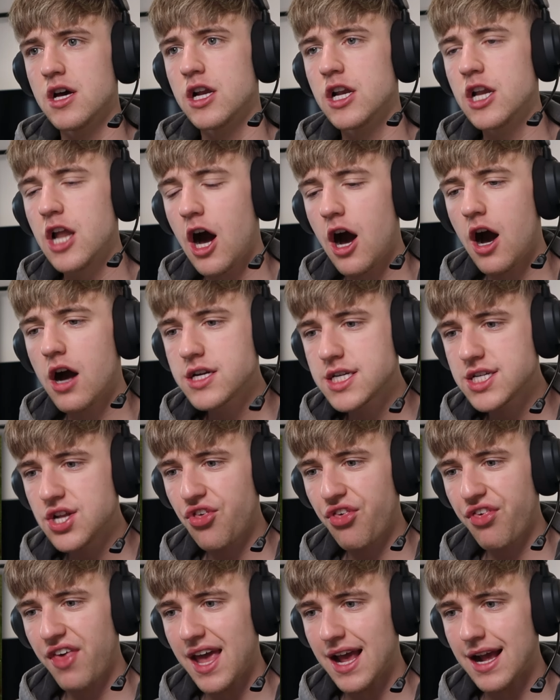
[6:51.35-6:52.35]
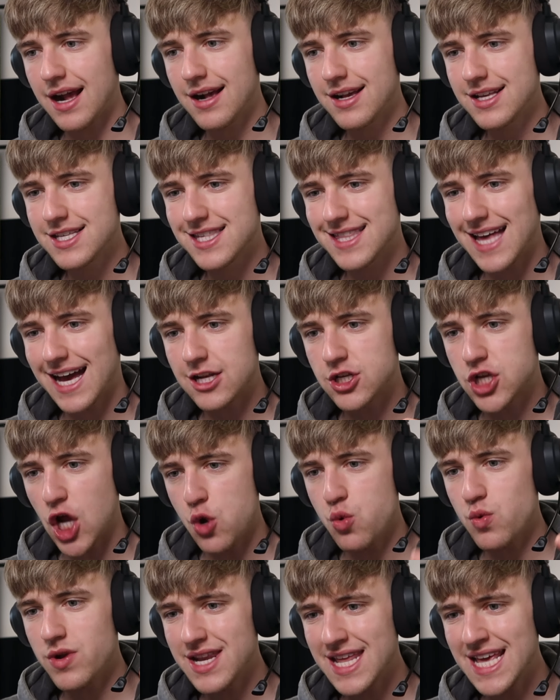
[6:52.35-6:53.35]
Large things that
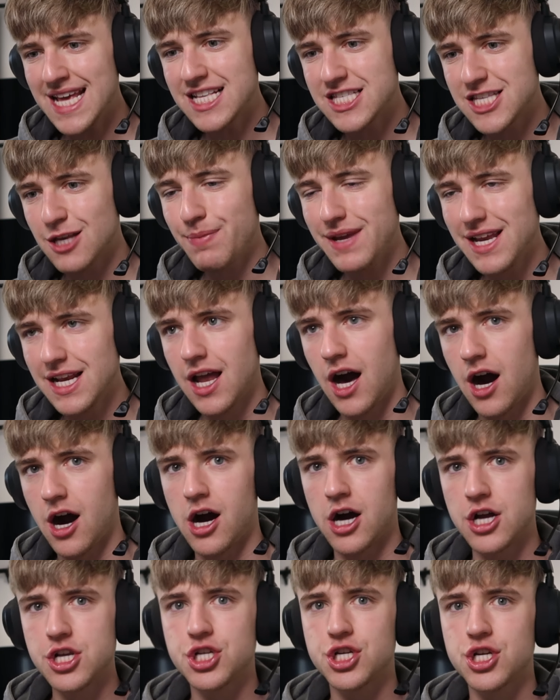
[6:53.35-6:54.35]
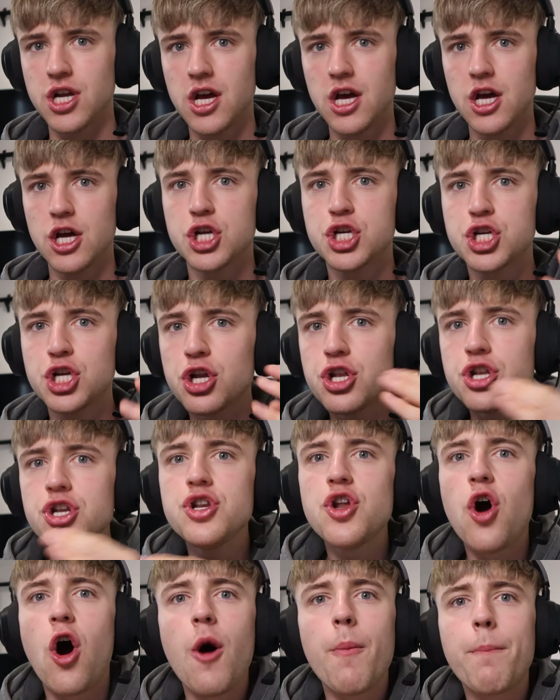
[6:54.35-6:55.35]
don't need to be large should
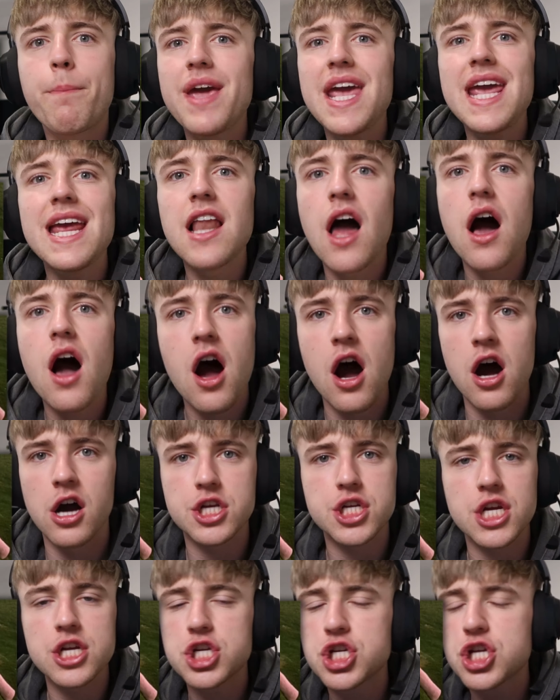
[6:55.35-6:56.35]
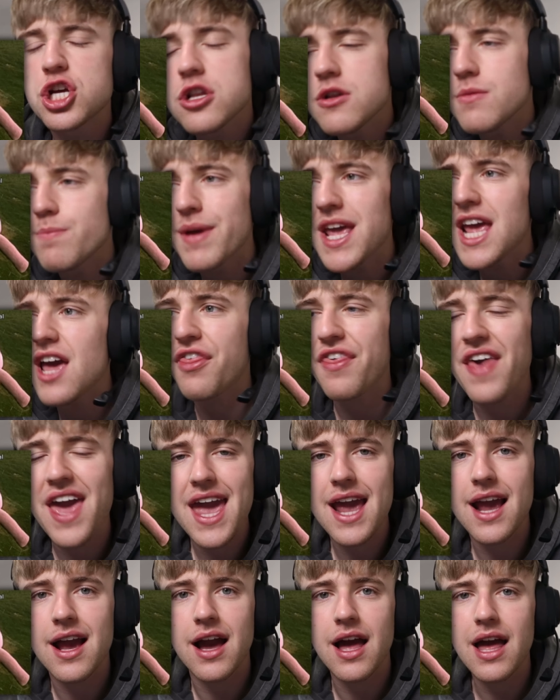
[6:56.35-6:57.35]
not be large and shouldn't be a
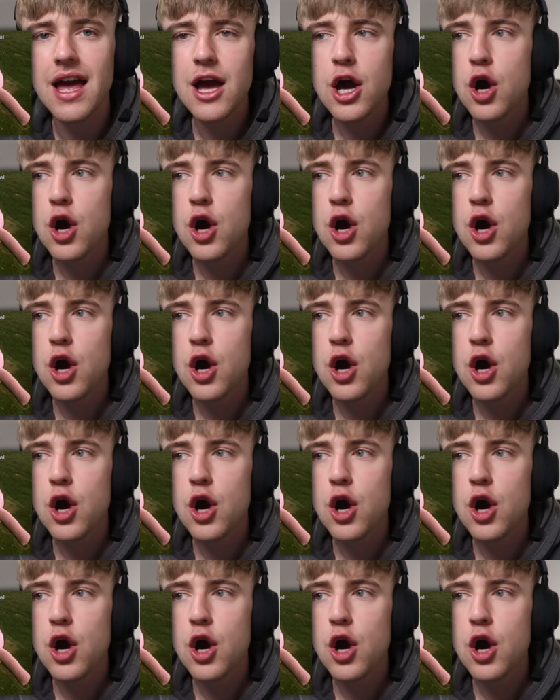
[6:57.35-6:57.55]
thing.